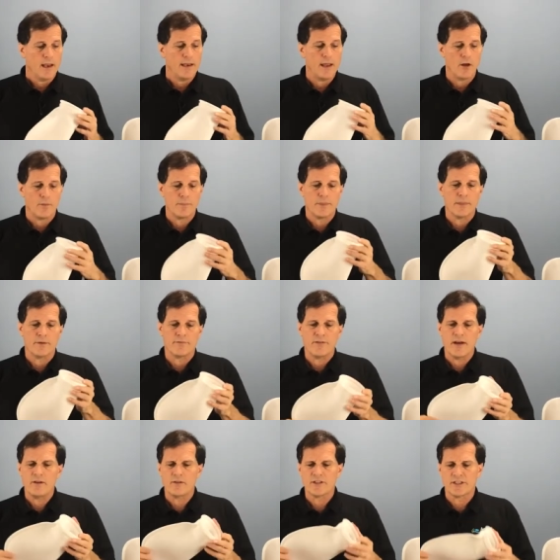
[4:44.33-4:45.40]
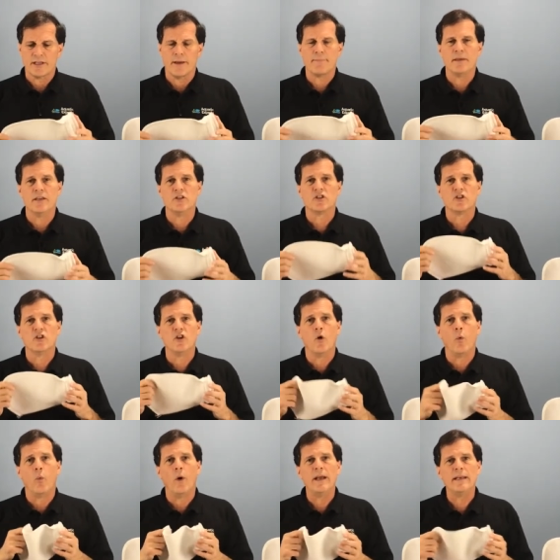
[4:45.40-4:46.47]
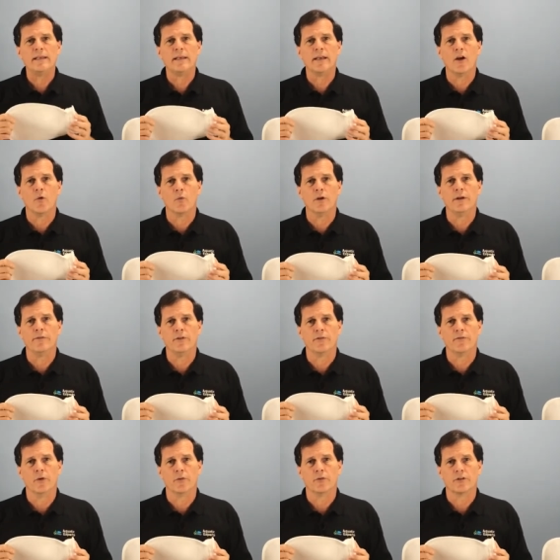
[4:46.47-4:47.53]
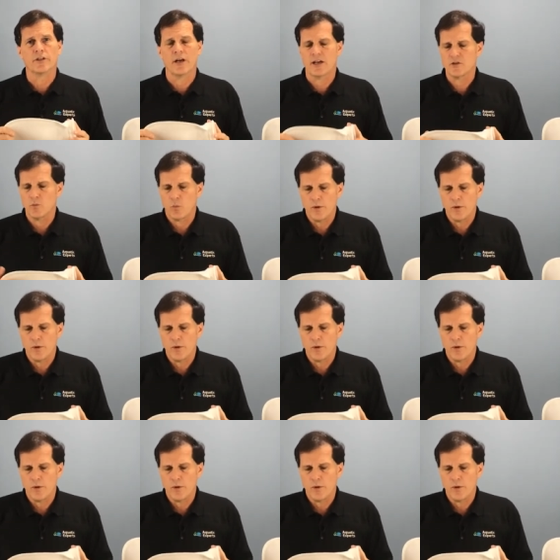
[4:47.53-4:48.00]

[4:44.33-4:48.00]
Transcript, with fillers: Now, the final step is to know when to get rid of your filter socks.